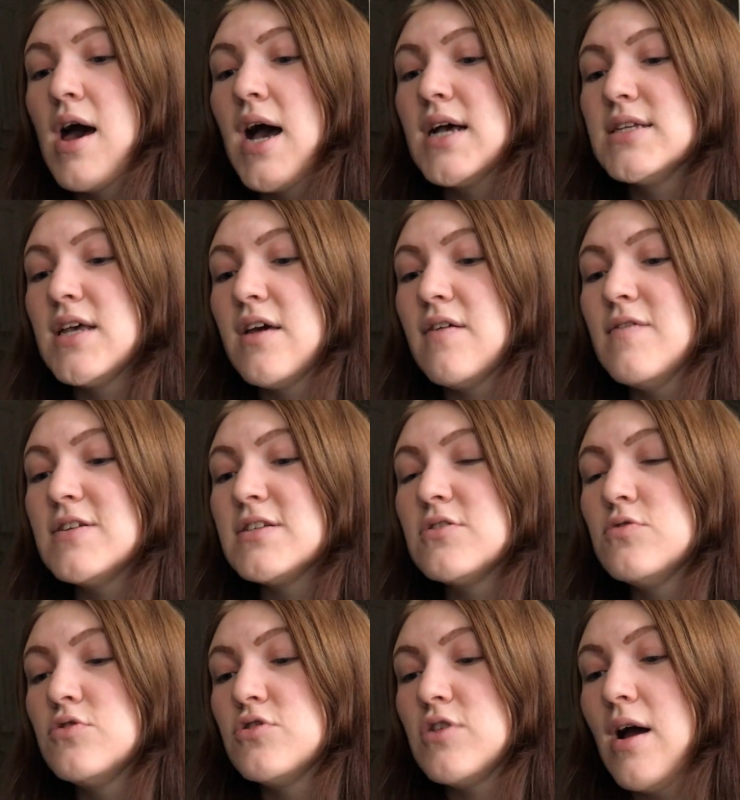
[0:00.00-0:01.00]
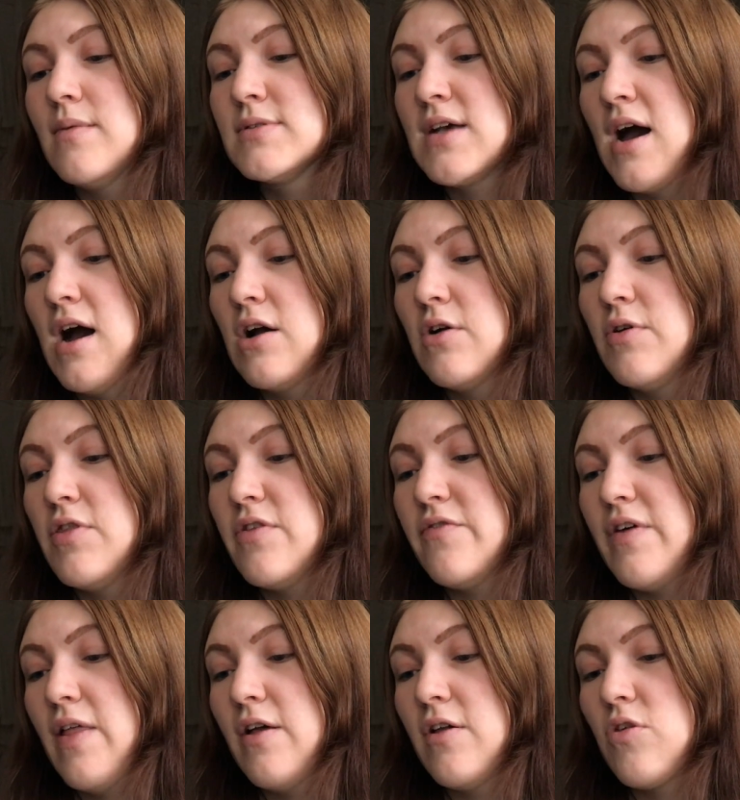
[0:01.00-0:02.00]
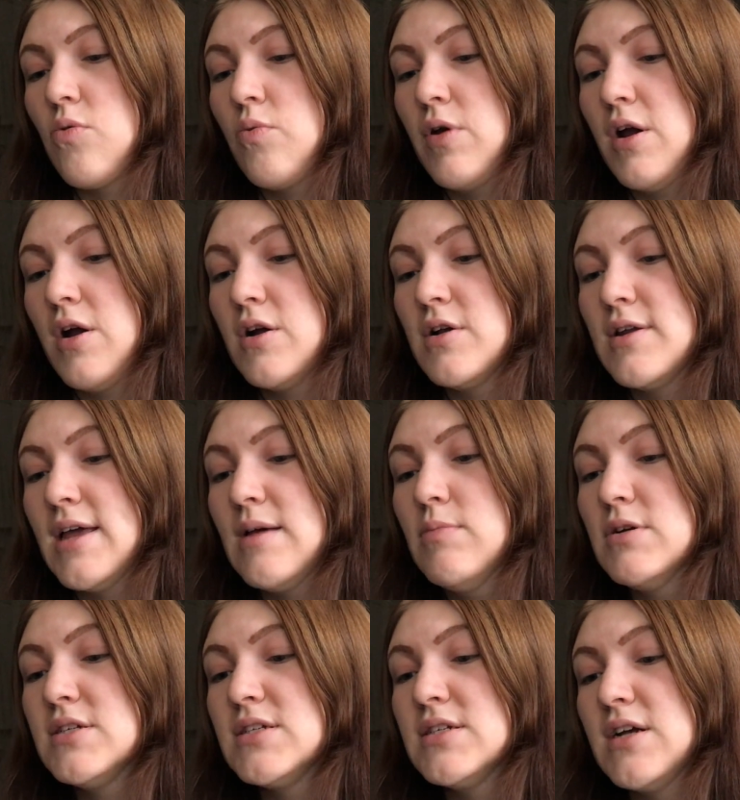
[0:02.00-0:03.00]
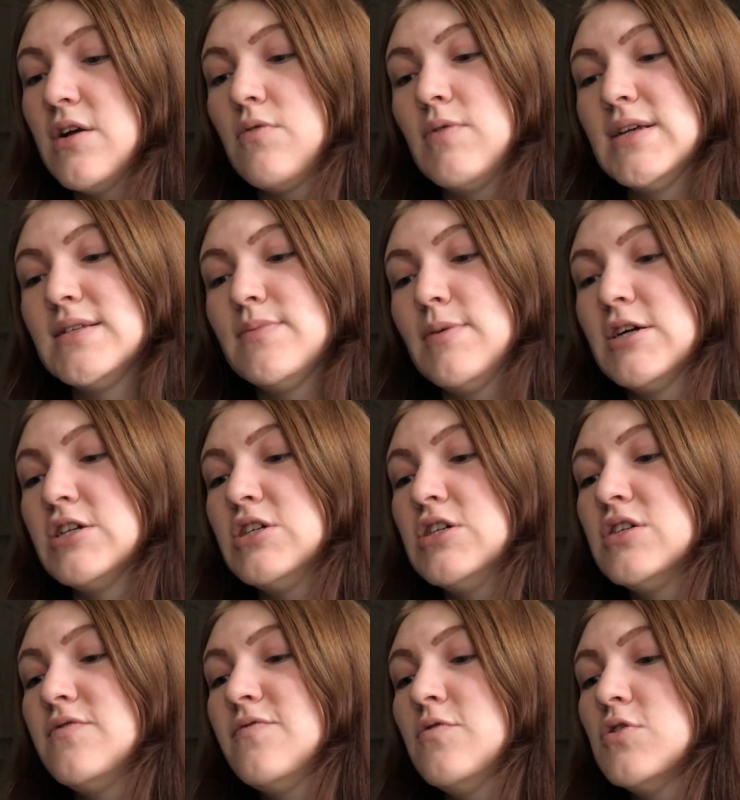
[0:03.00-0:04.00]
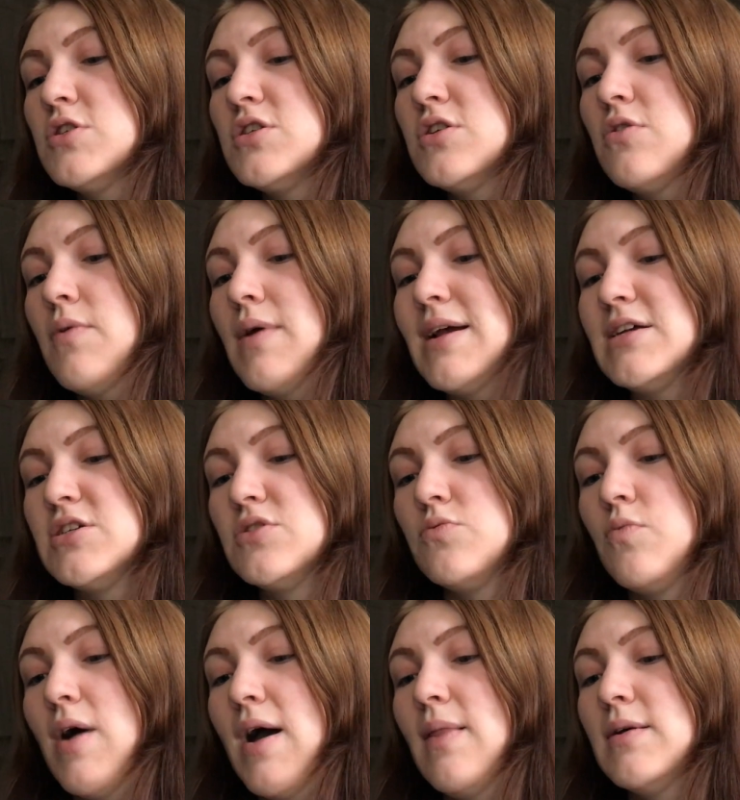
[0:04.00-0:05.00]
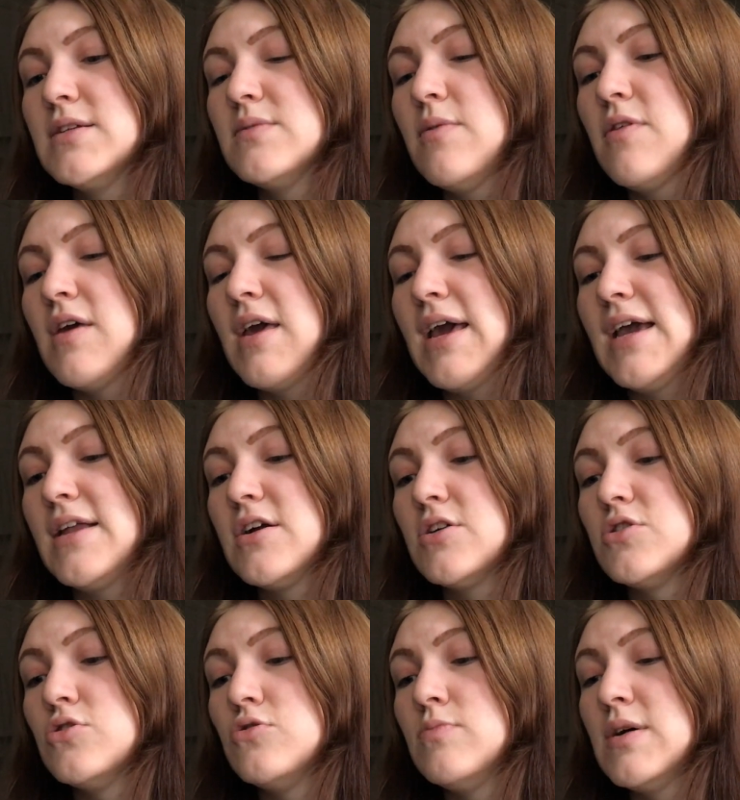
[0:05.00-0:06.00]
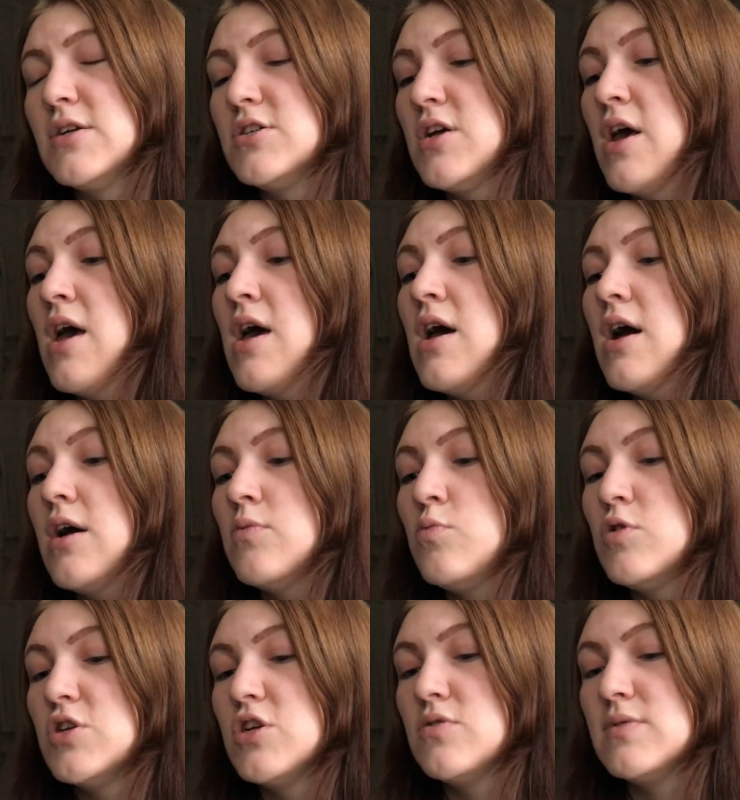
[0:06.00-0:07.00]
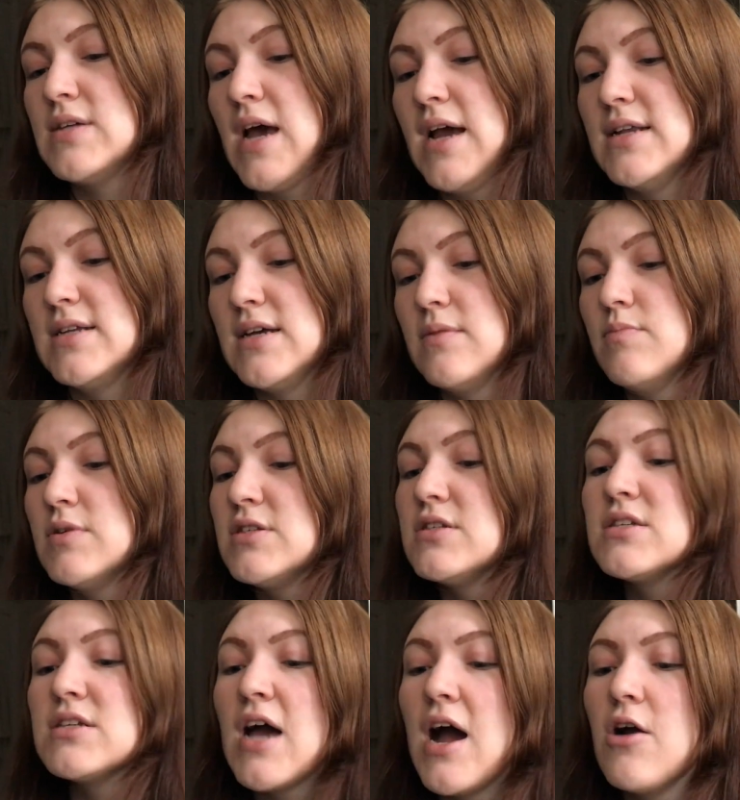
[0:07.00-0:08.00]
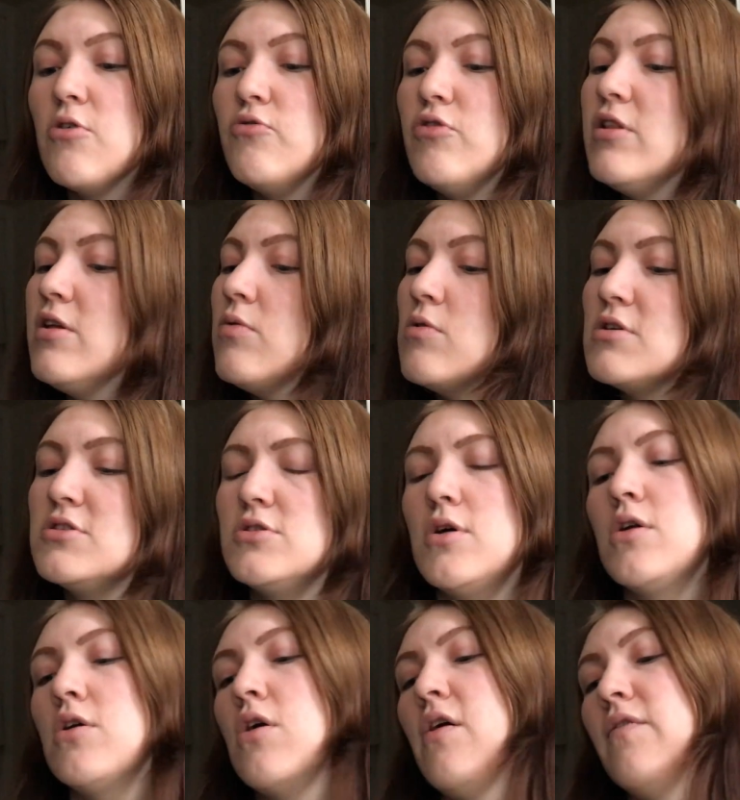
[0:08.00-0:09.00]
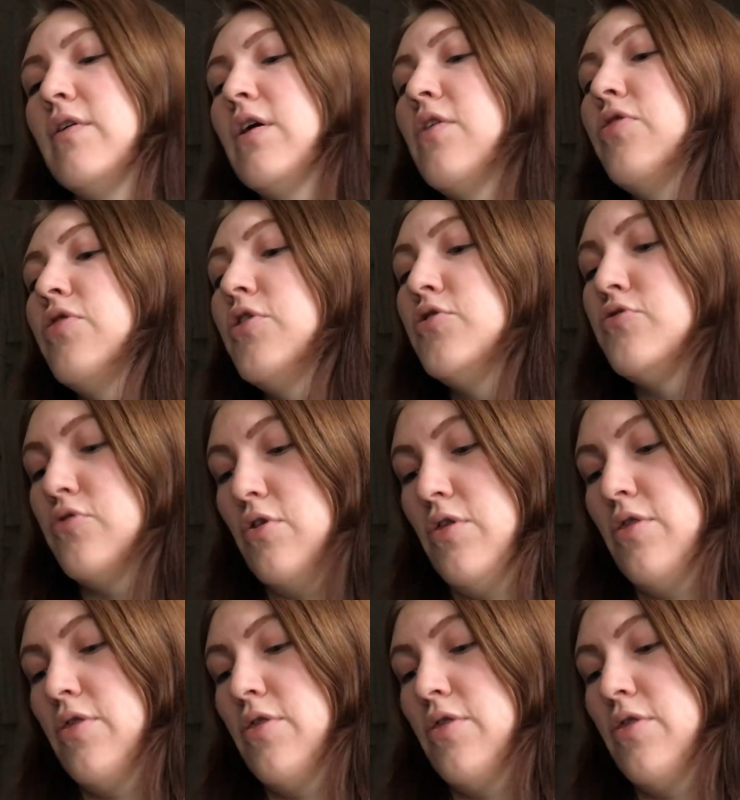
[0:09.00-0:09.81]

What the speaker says: As heavy snow traps Carol in the village, where her neighbours stare and whisper, she is forced to question why Elizabeth hated her so much and what she was hiding. But does Carol really want to uncover the truth?